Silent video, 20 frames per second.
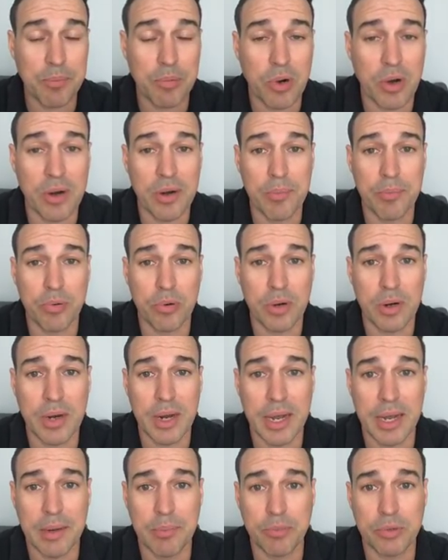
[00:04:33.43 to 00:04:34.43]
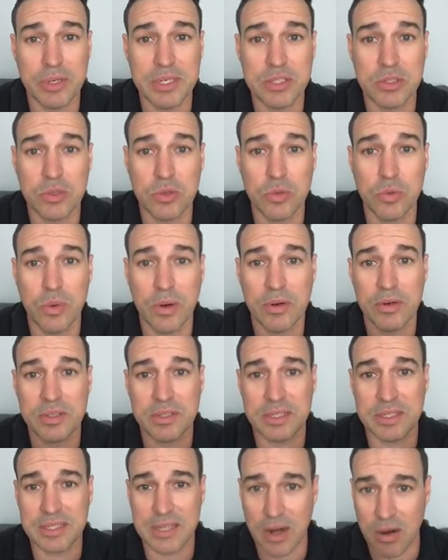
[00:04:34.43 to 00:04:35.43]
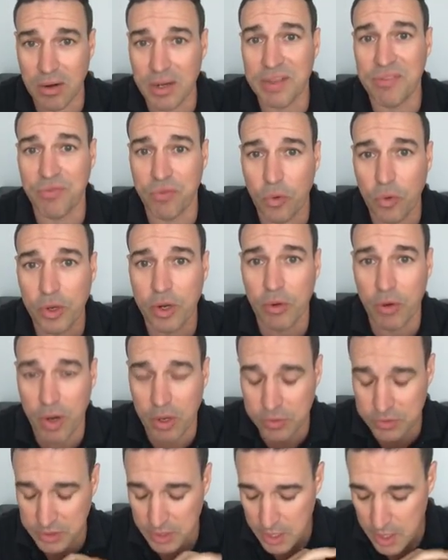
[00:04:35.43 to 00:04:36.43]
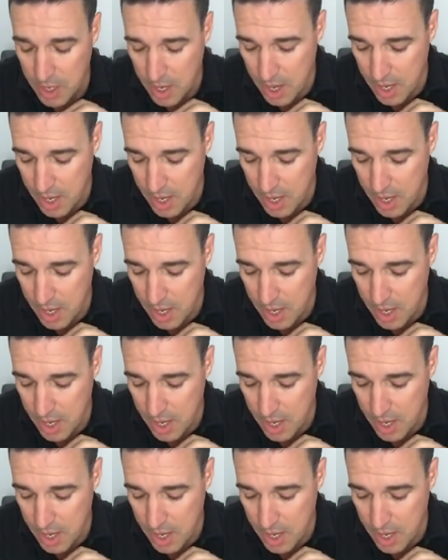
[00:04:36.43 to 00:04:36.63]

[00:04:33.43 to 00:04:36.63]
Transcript: preschool, whereas it's currently four-year-olds.